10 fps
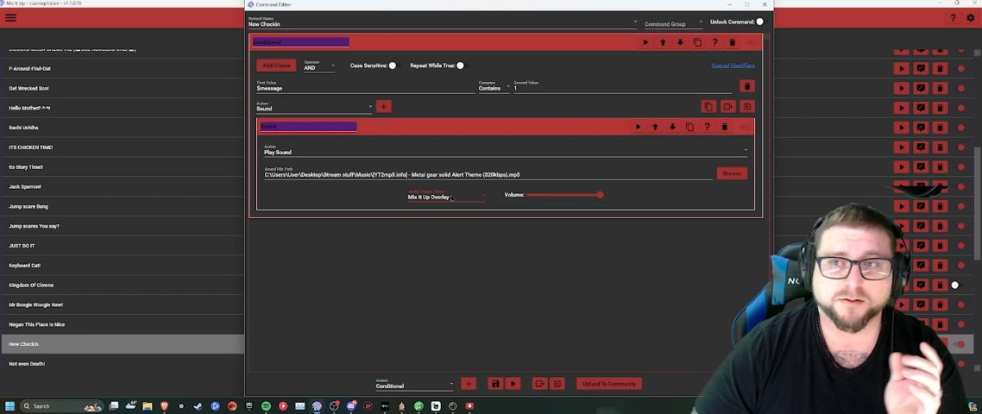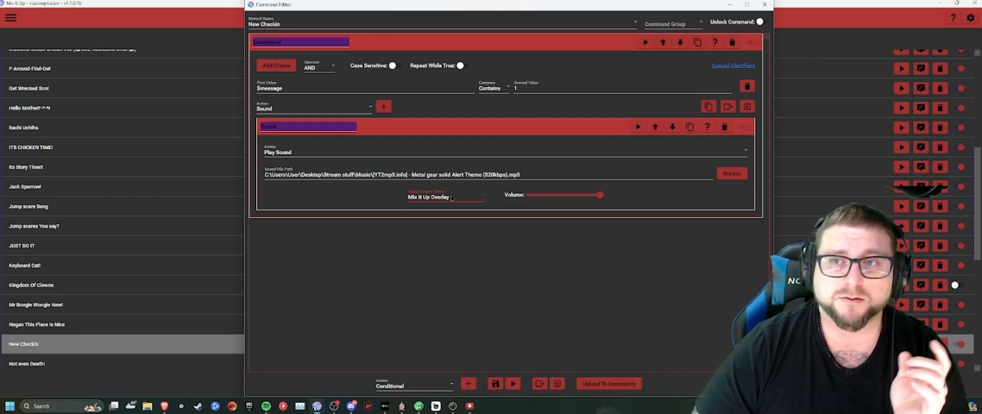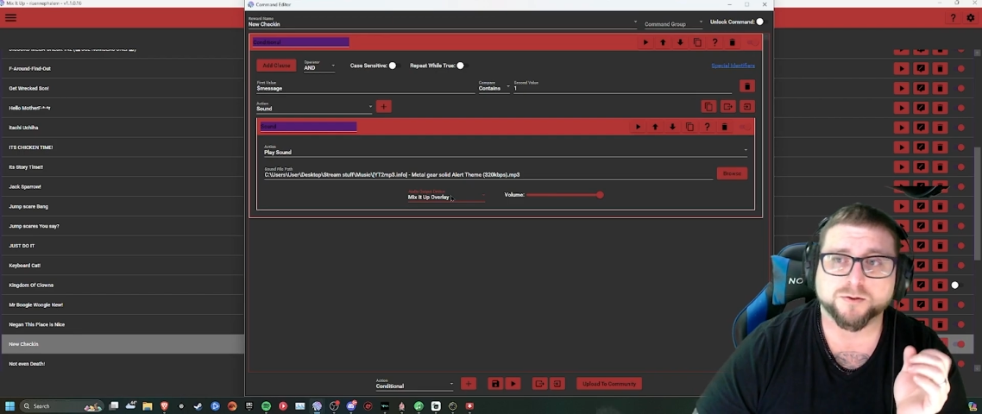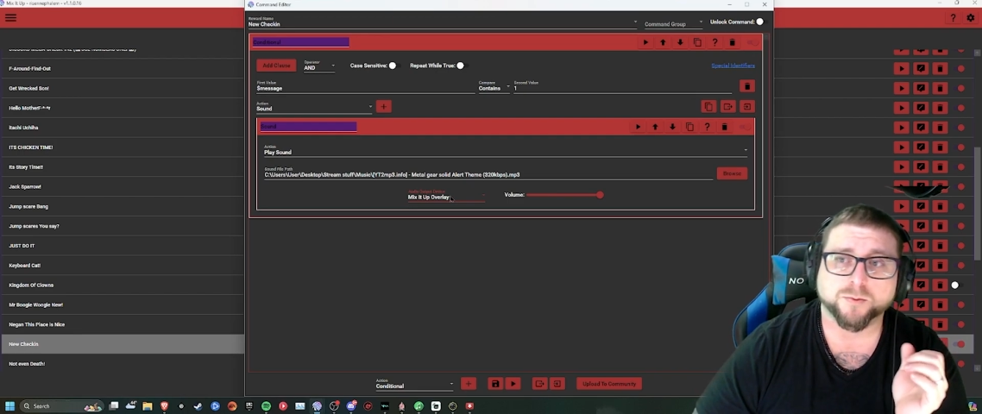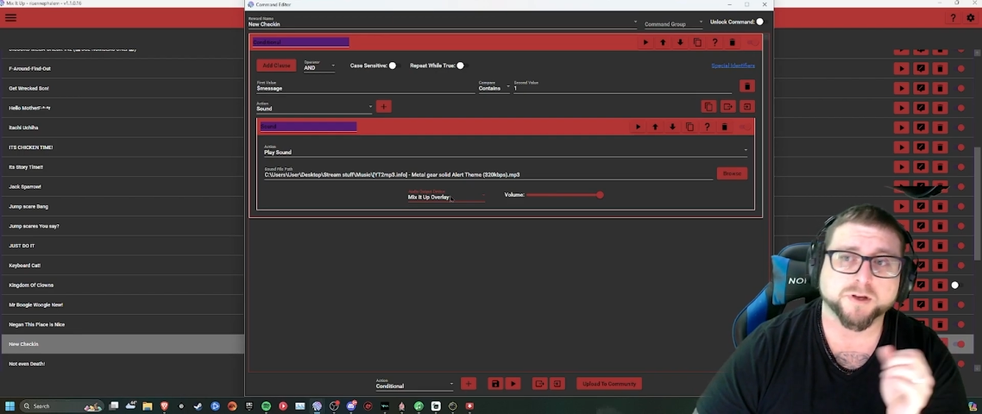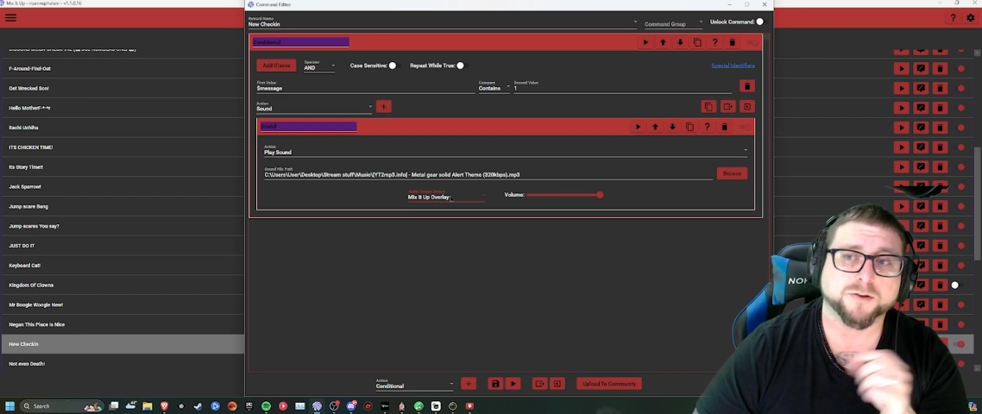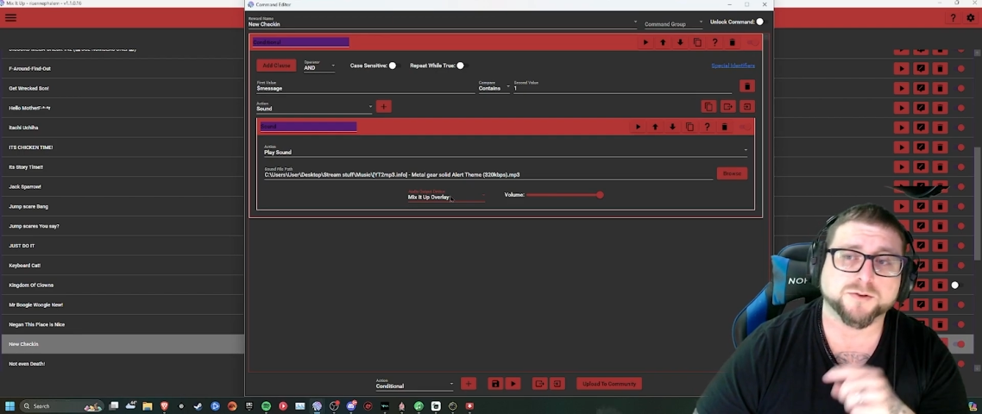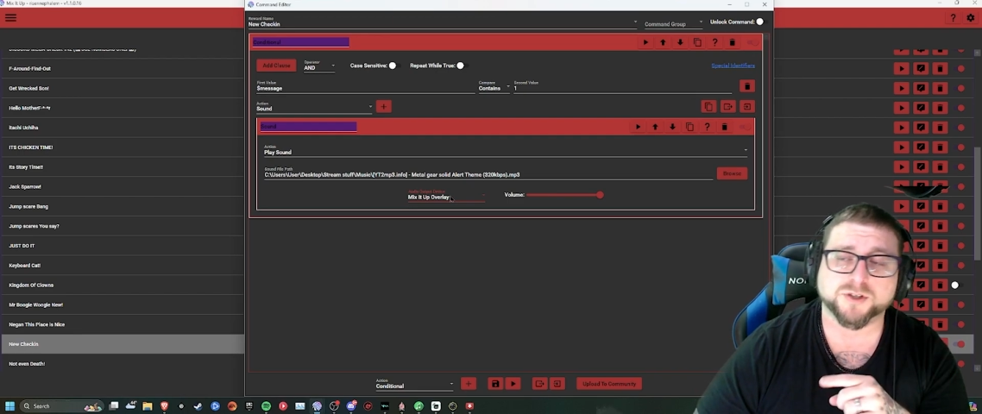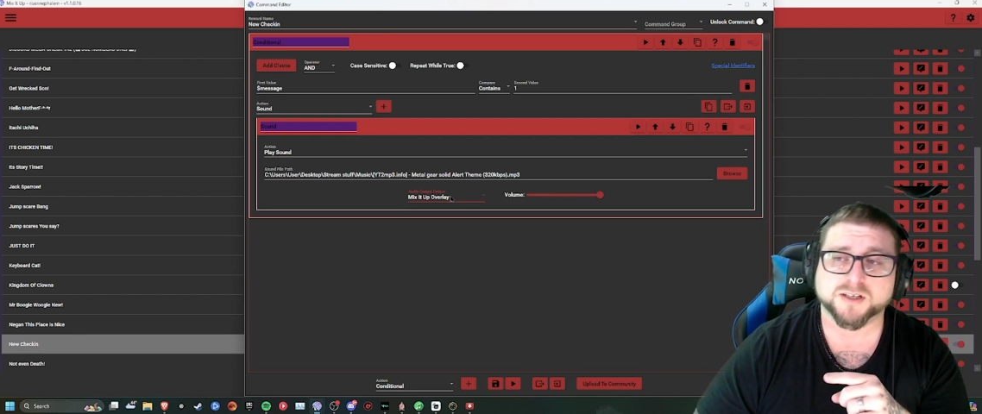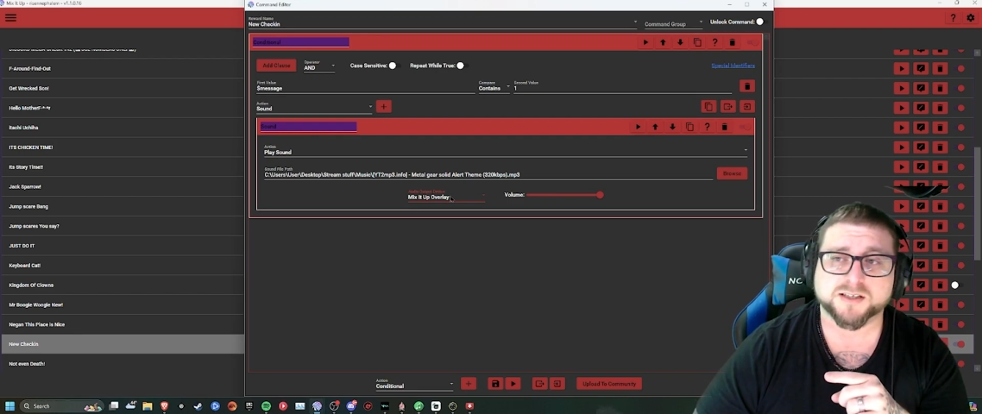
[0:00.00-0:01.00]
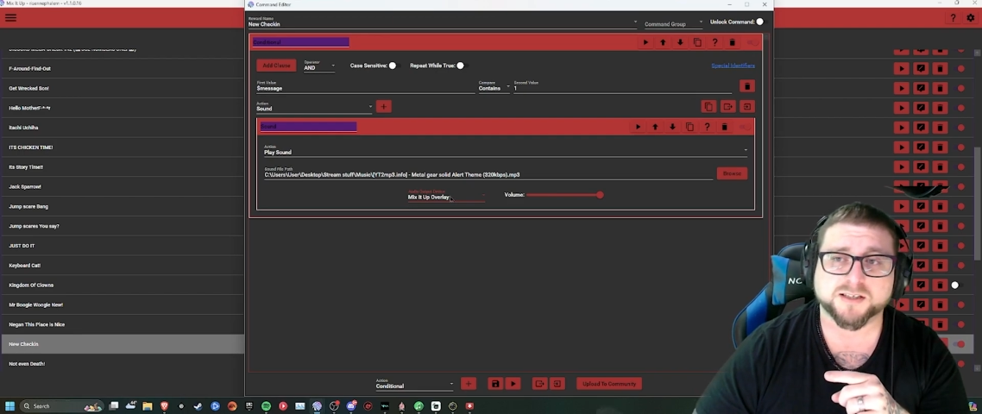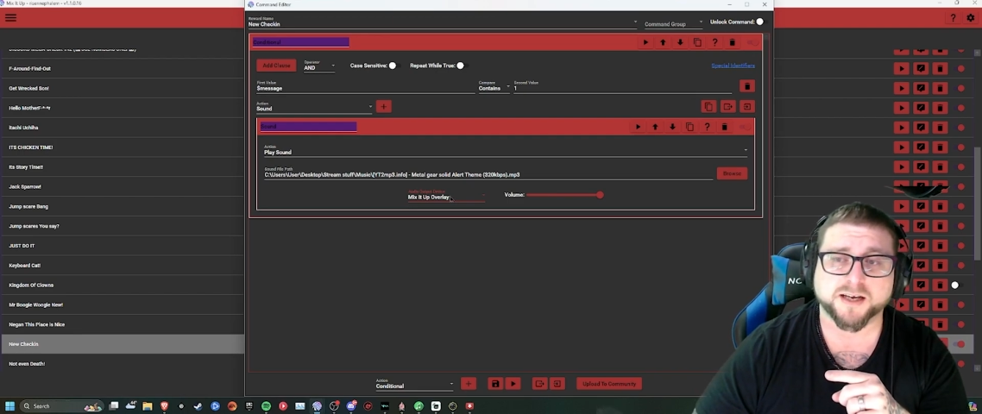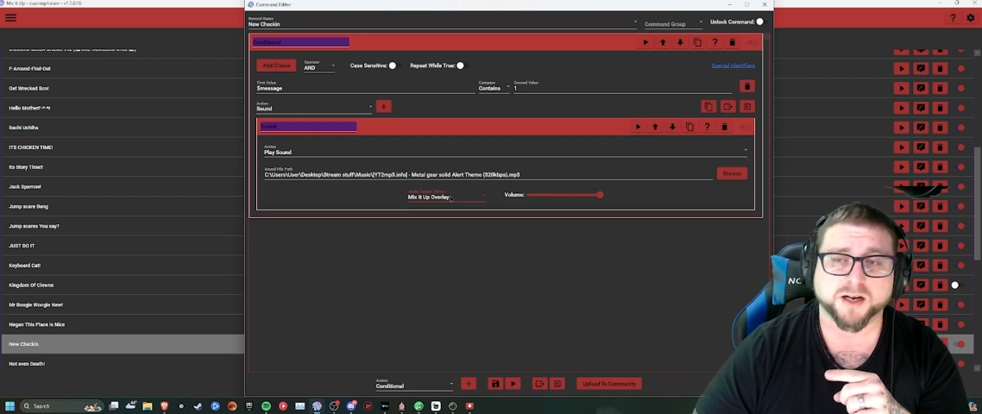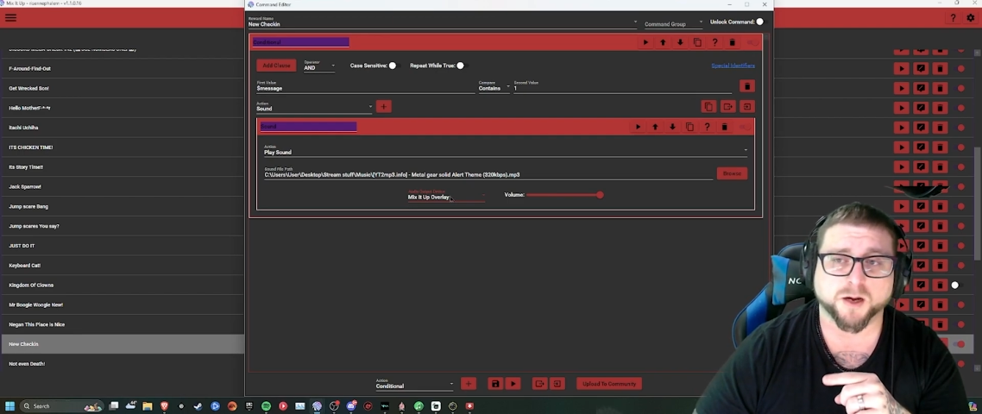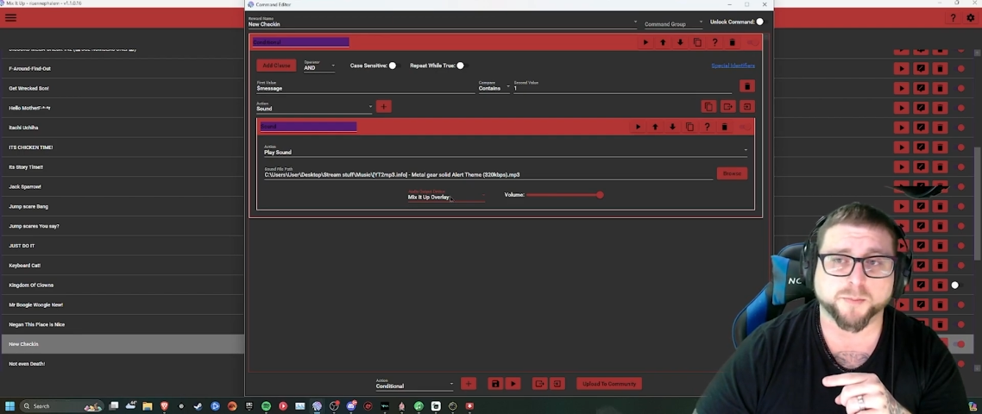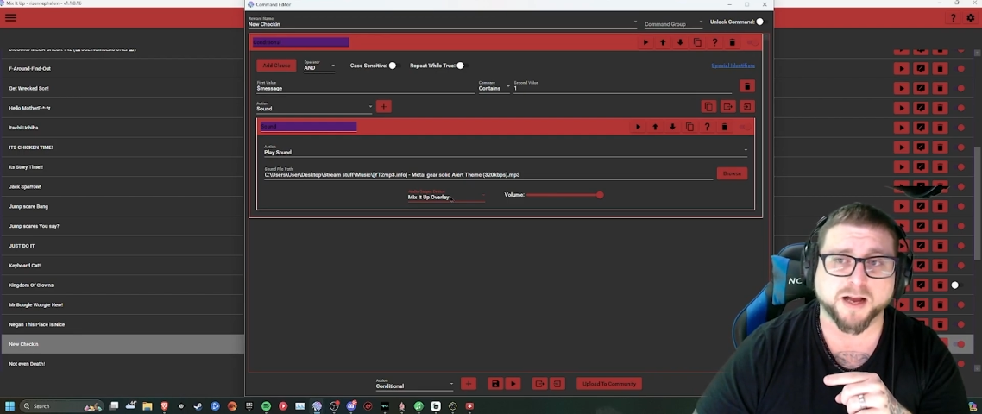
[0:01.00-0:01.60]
to what you just set up